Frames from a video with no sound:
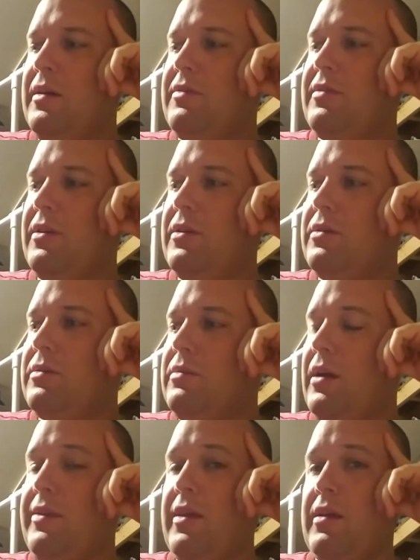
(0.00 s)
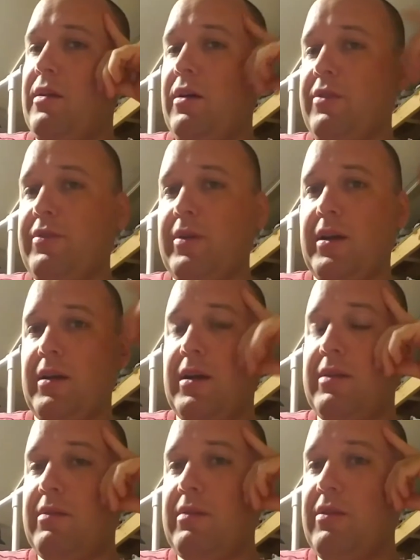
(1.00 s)
and then also I
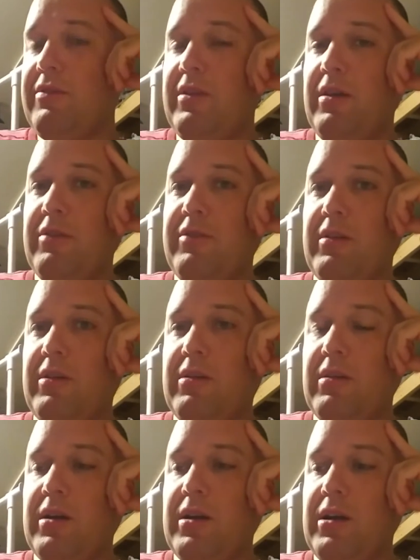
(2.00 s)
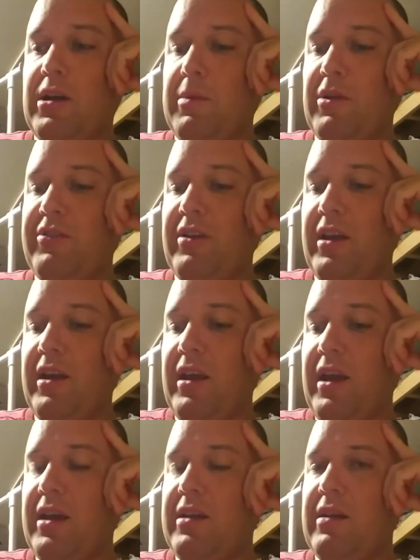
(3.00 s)
used to use it commercially
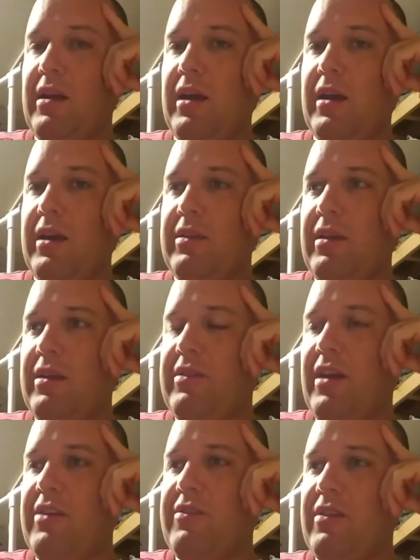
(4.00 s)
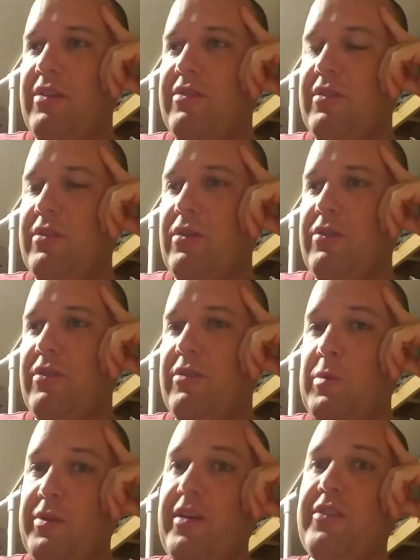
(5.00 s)
and at the educational institutions
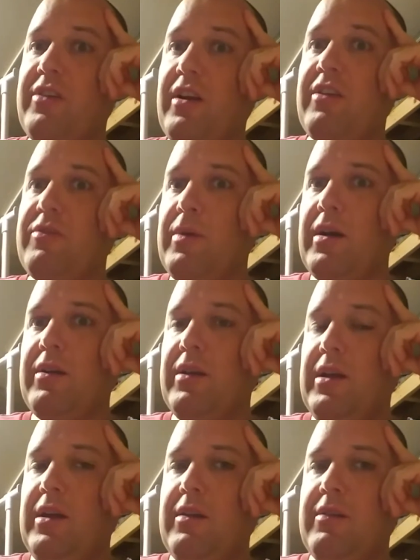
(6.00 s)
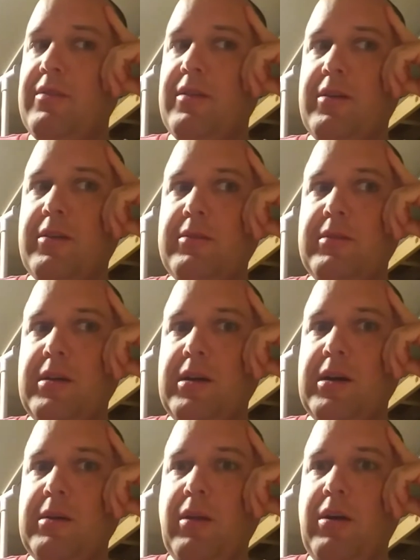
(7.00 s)
professionally as well. So
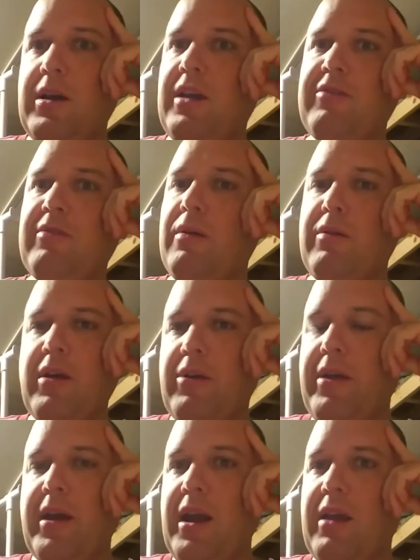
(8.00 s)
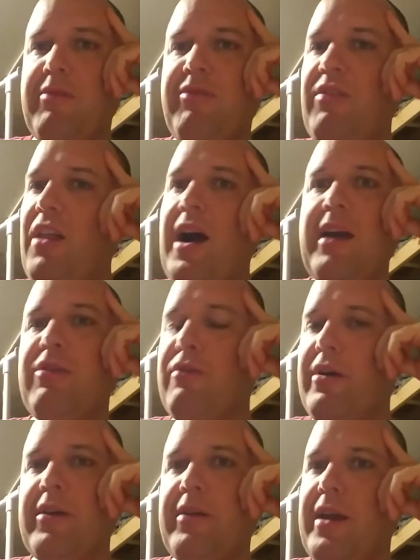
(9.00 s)
long history with AutoCAD. I can fly
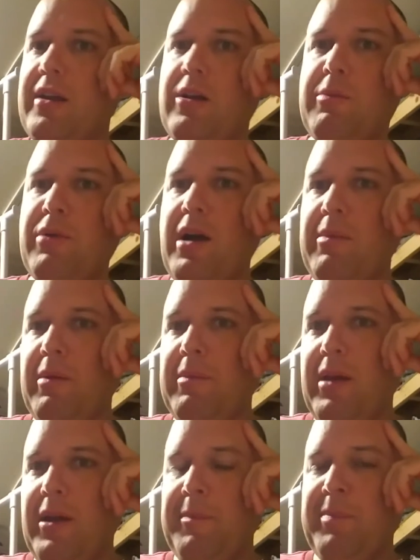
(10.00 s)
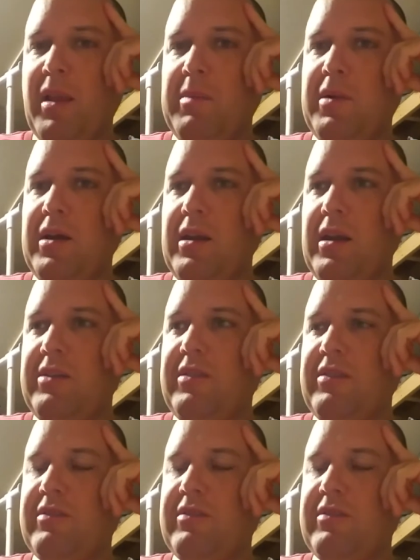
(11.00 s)
through AutoCAD, no problem. But it